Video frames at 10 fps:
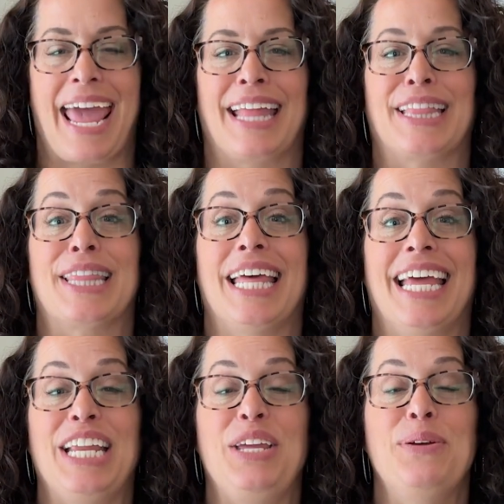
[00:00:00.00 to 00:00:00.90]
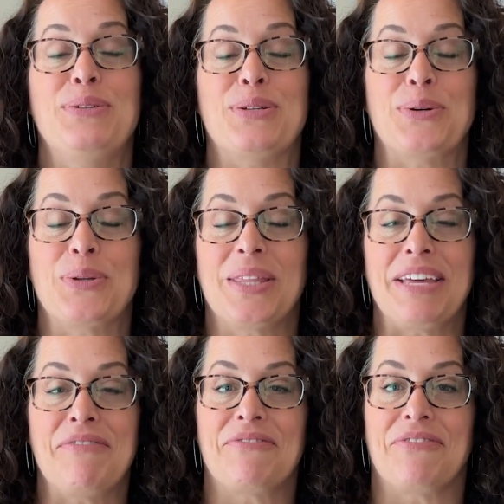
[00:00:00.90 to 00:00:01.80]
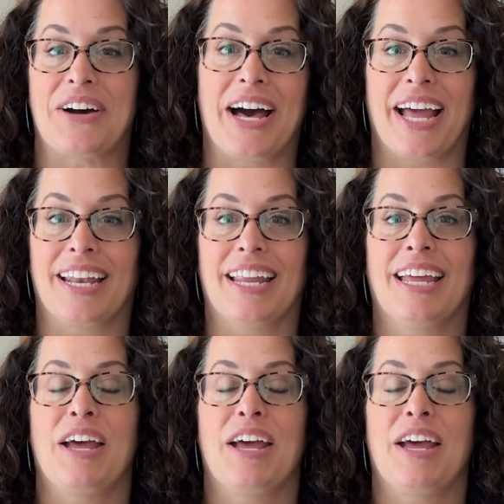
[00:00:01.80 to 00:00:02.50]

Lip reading: And then you do the fun